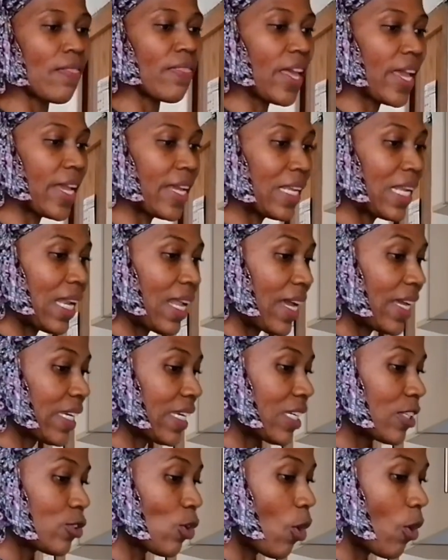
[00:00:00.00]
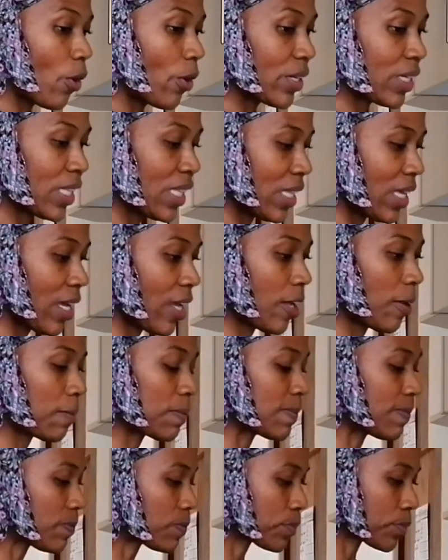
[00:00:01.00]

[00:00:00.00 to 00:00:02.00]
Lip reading: They like it hot there.